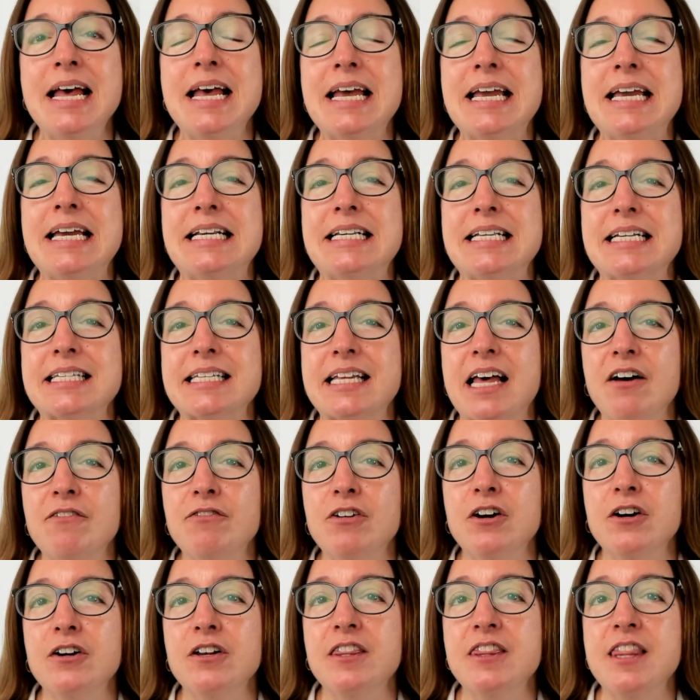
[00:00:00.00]
he
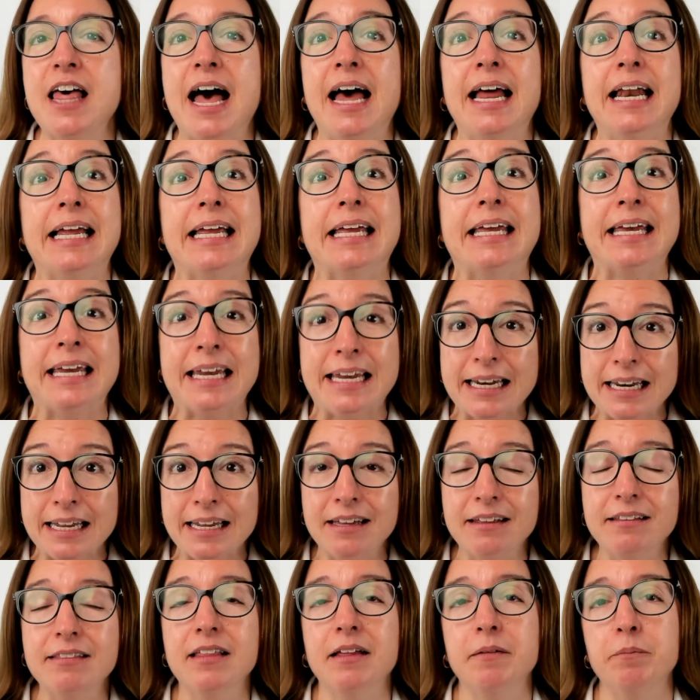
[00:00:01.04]
discovered that
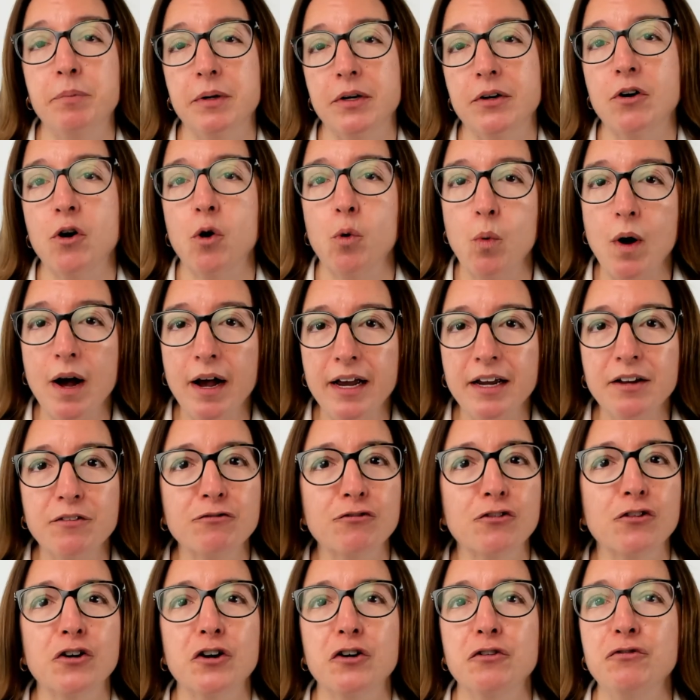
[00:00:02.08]
heating the beer or wine
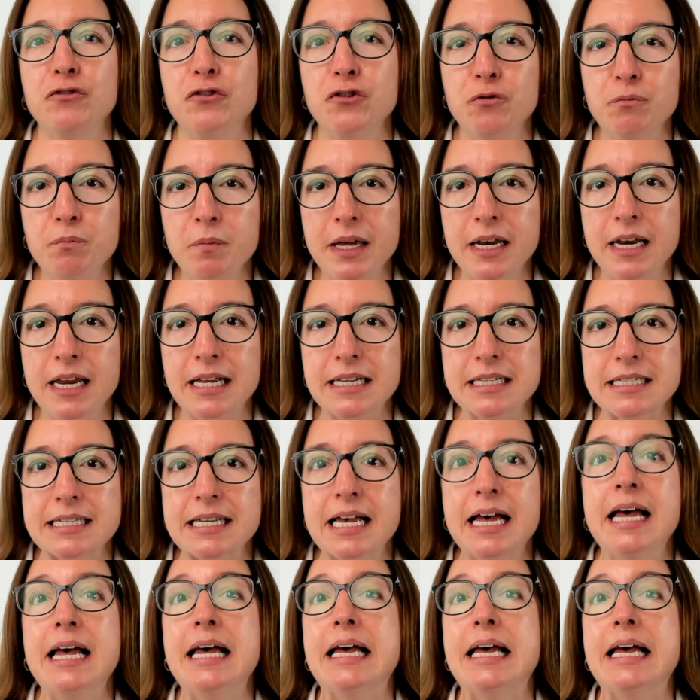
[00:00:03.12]
for a few minutes